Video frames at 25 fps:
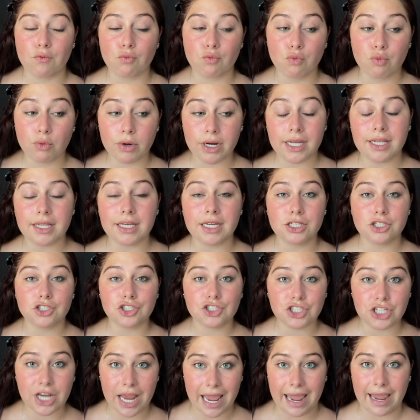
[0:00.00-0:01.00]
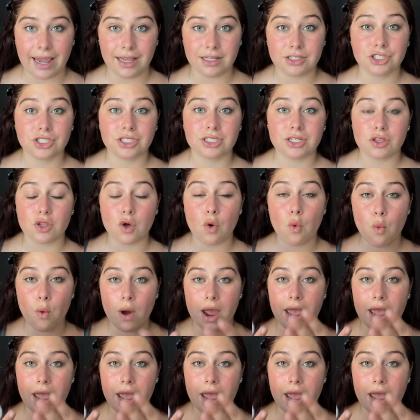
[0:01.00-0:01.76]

it really changed the